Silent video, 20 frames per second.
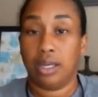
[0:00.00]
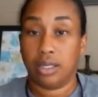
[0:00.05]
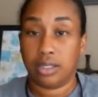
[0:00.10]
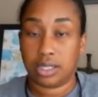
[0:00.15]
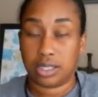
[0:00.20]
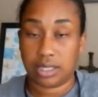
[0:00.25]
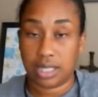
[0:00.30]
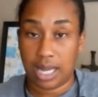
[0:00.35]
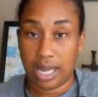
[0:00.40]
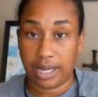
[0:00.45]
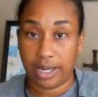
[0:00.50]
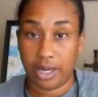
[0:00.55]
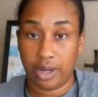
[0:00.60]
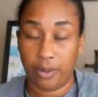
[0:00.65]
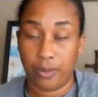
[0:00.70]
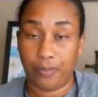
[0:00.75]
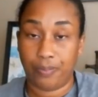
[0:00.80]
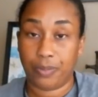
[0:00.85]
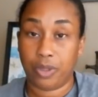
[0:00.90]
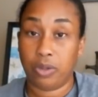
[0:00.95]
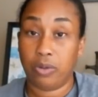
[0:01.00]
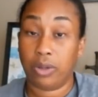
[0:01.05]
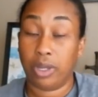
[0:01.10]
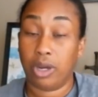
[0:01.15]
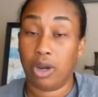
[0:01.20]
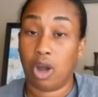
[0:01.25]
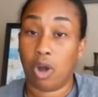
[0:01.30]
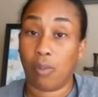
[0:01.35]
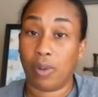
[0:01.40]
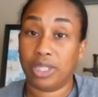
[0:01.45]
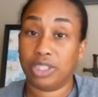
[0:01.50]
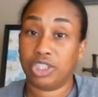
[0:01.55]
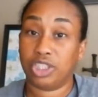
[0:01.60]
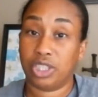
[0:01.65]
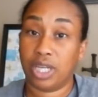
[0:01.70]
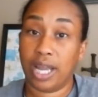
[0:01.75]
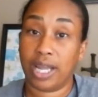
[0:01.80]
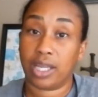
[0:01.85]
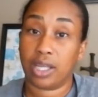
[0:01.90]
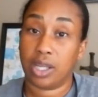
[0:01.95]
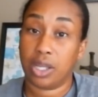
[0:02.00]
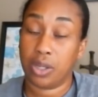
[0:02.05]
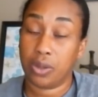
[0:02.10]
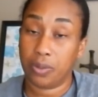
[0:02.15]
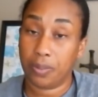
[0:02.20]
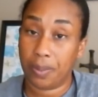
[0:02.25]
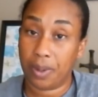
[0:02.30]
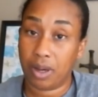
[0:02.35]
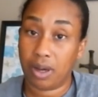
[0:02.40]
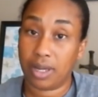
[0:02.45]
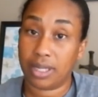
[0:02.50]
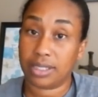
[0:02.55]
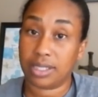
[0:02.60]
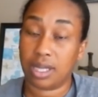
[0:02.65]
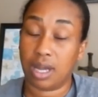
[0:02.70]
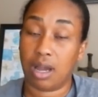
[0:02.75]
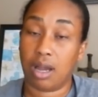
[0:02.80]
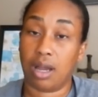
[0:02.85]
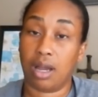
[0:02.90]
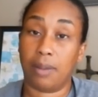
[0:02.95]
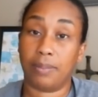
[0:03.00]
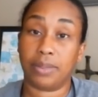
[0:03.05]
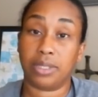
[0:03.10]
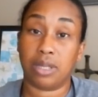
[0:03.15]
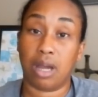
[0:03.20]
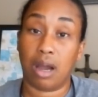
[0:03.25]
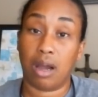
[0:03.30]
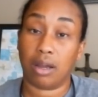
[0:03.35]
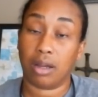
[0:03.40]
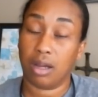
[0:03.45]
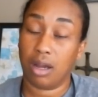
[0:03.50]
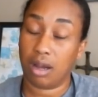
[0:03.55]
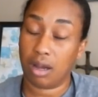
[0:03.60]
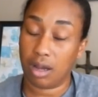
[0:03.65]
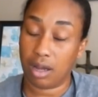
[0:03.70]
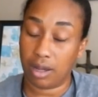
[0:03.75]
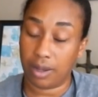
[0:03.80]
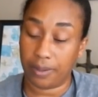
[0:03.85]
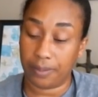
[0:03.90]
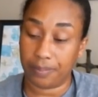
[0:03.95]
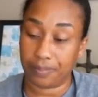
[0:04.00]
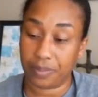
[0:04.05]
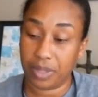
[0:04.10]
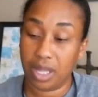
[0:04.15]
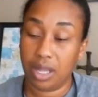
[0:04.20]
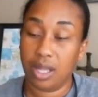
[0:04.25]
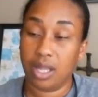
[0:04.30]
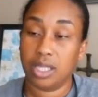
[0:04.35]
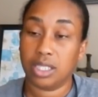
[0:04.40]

Side note, you can always check CouponTom.com